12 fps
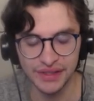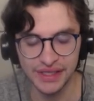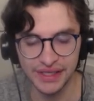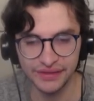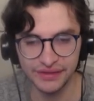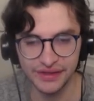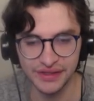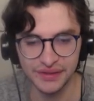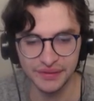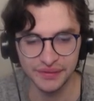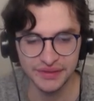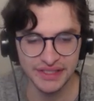in
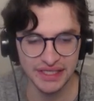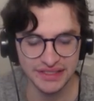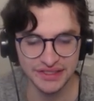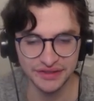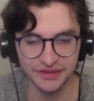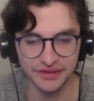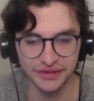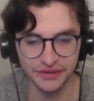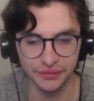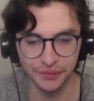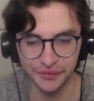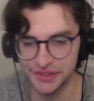the testing
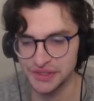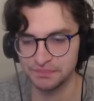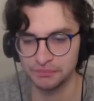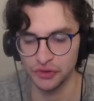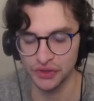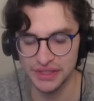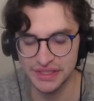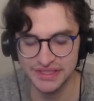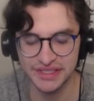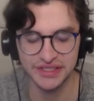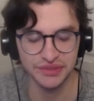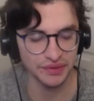and release
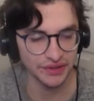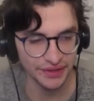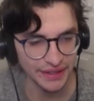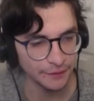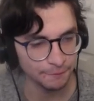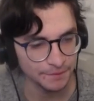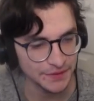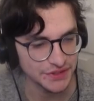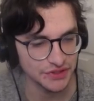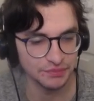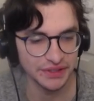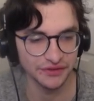process right now,
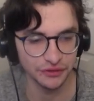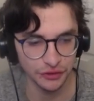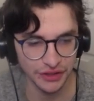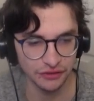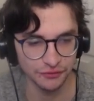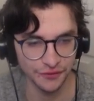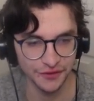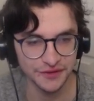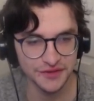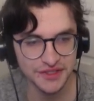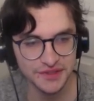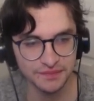so be on the lookout for
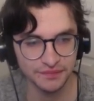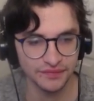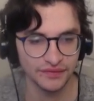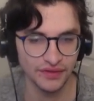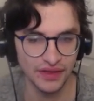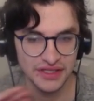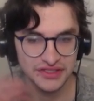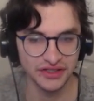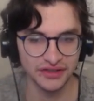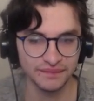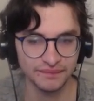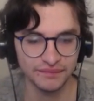those. That's
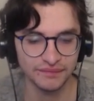all.